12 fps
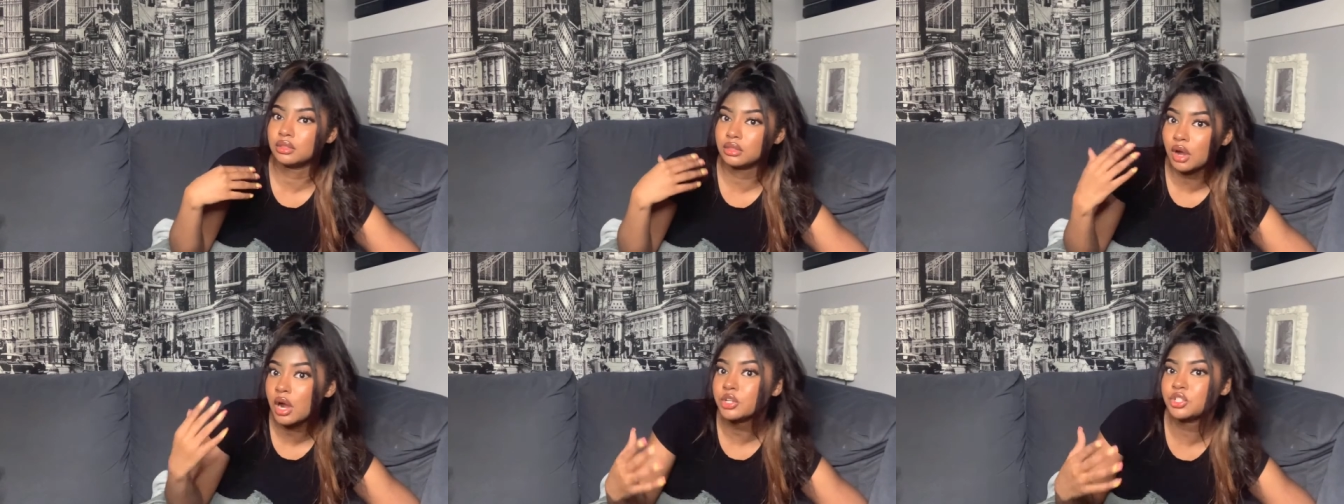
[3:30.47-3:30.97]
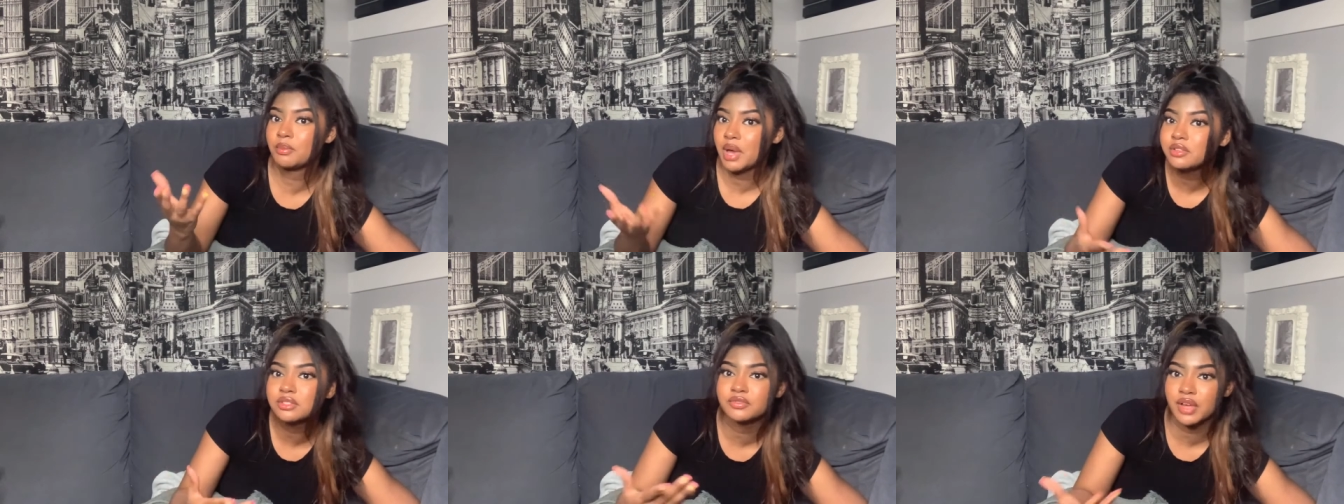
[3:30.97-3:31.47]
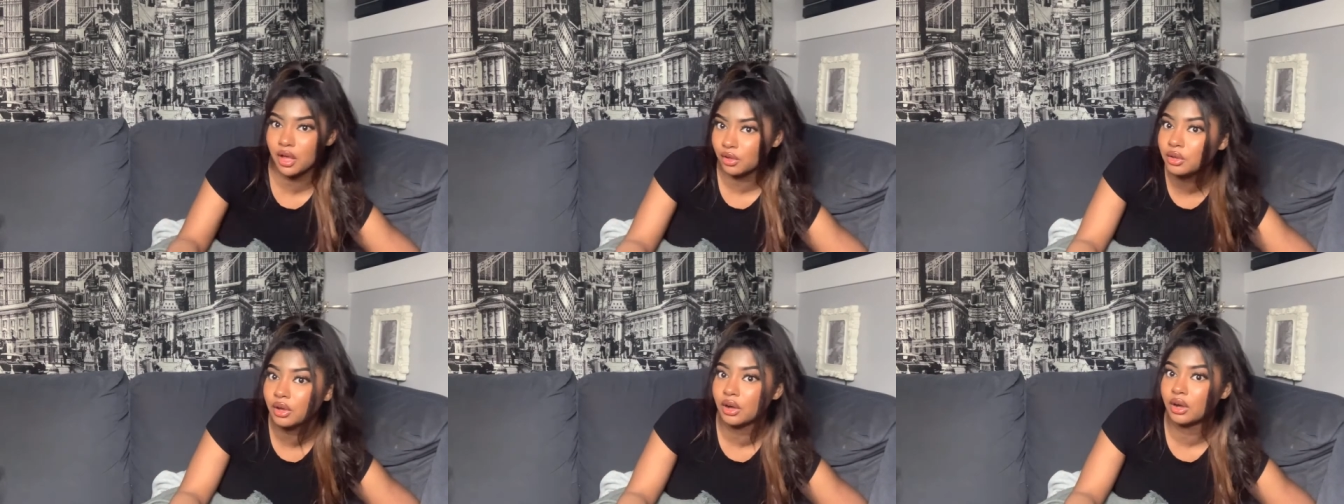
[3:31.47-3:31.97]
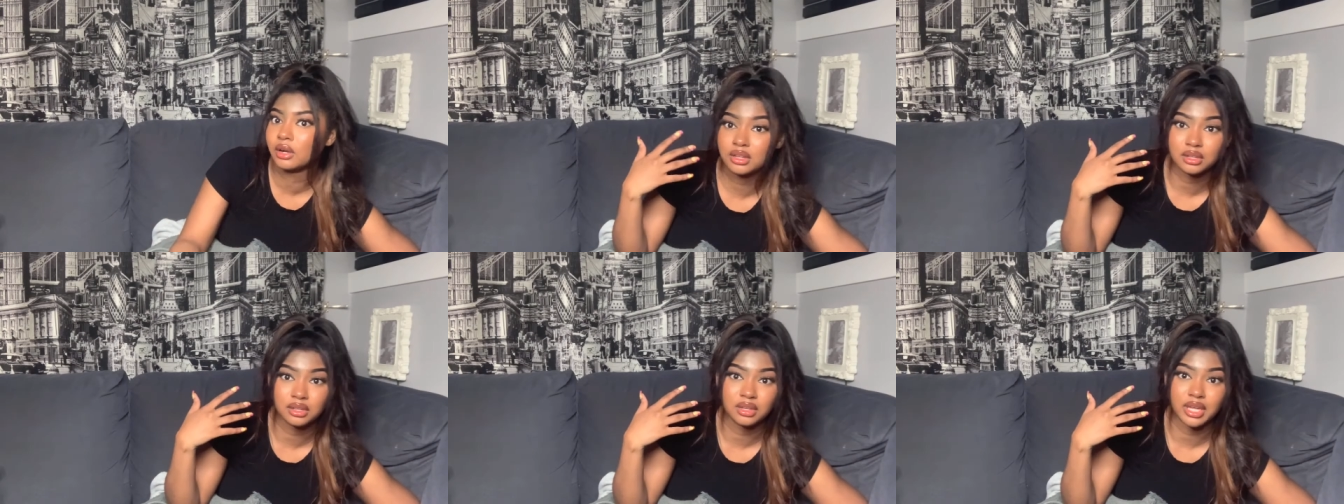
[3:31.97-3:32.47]
large amounts of
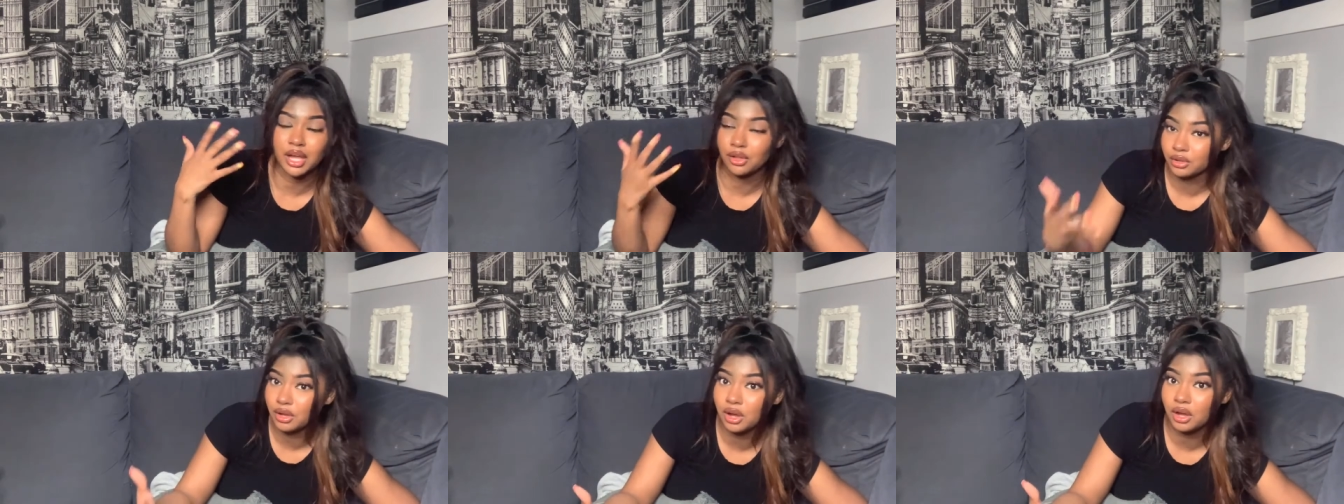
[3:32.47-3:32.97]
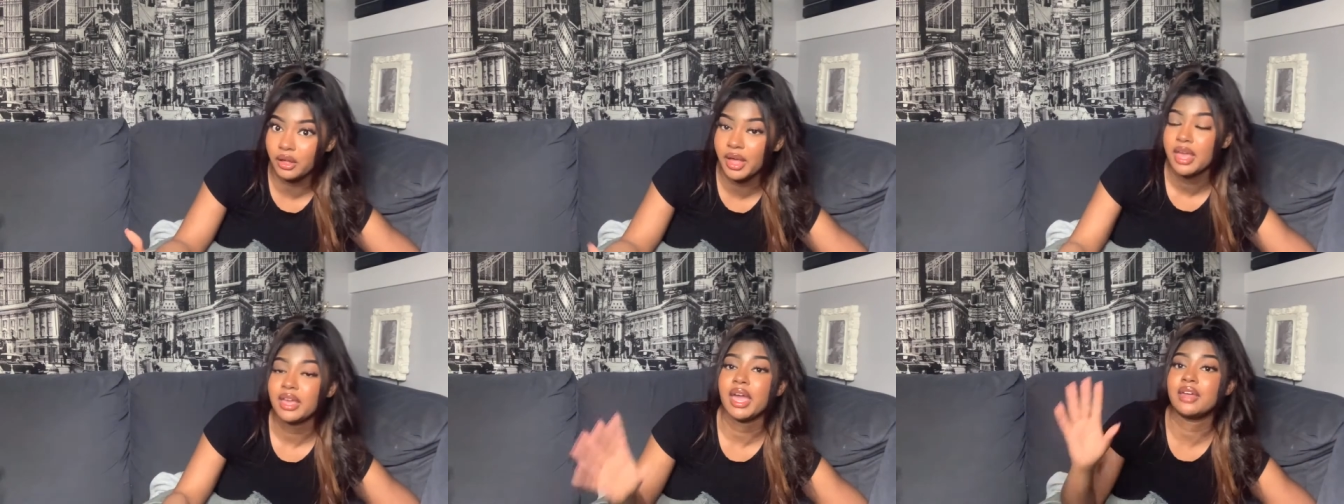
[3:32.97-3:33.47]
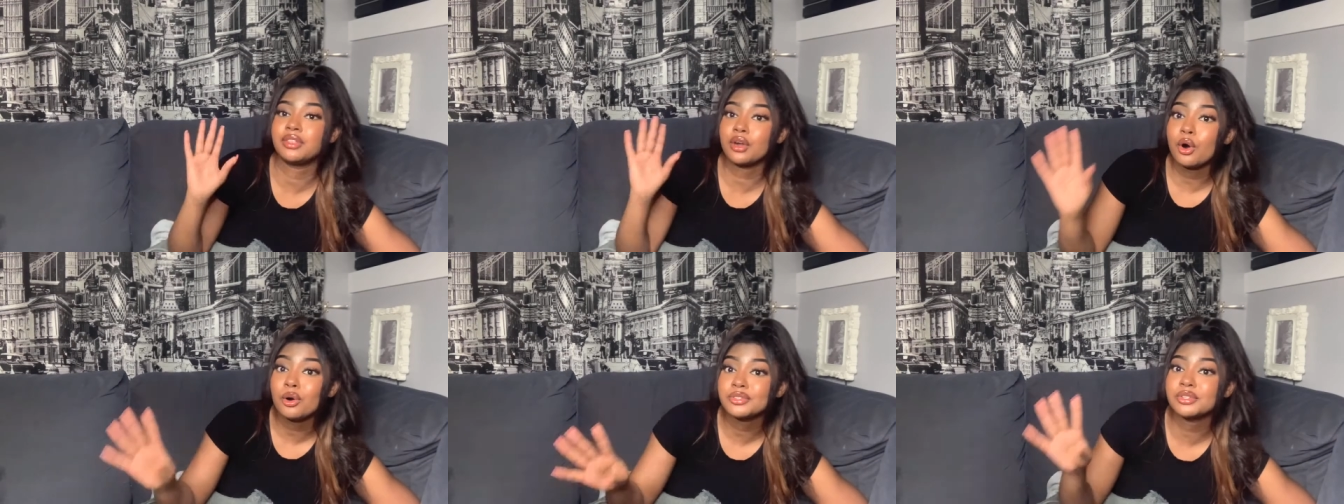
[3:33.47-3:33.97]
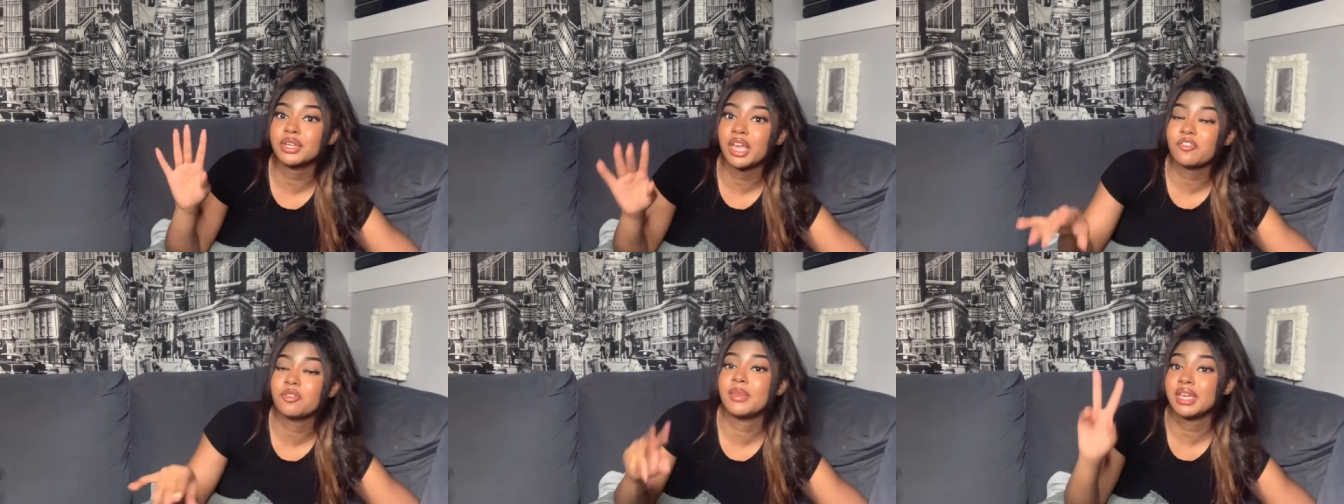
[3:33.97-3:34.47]
alcohol, and they also
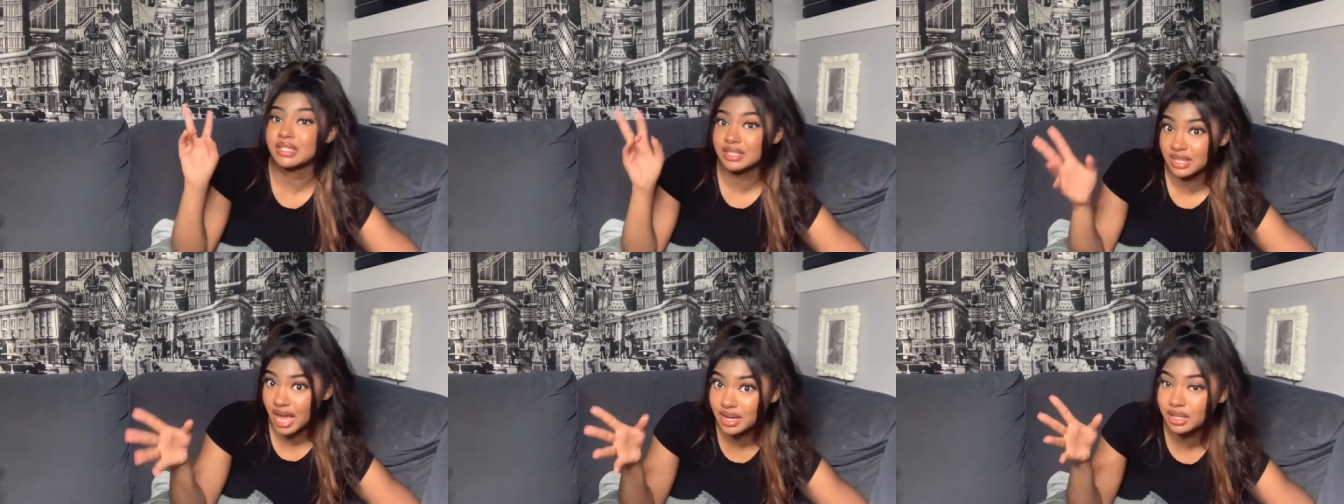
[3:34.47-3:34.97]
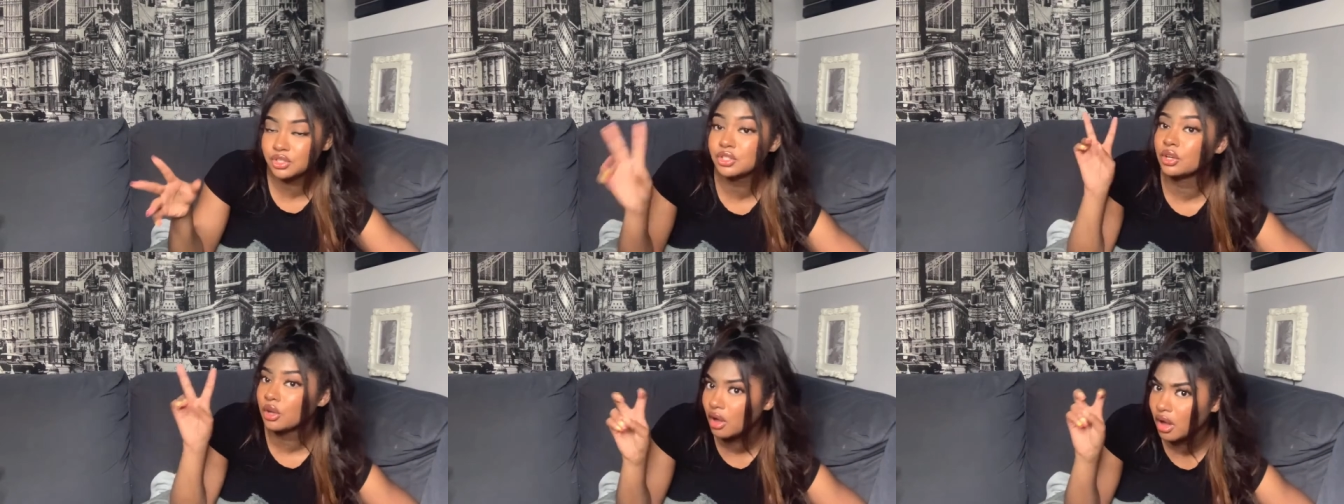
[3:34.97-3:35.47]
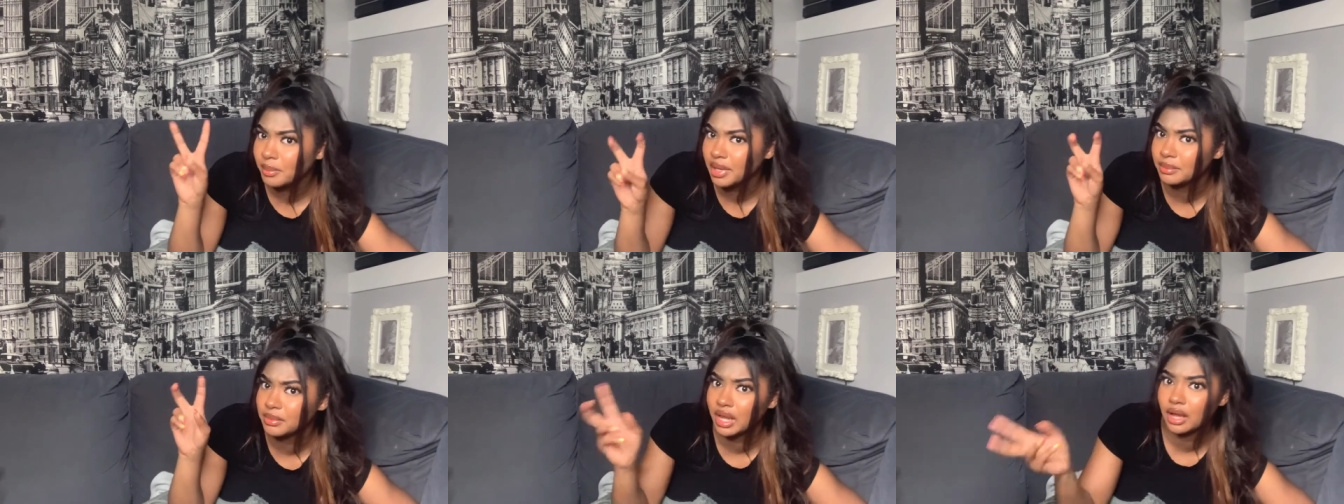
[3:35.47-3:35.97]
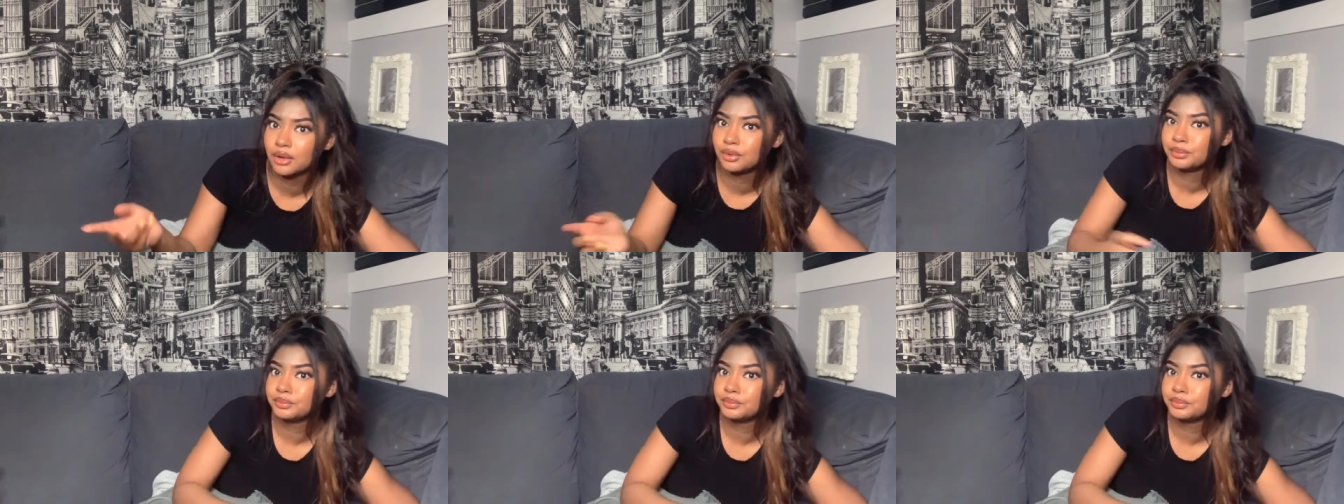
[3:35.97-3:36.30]
gave him a Xanax to calm him down.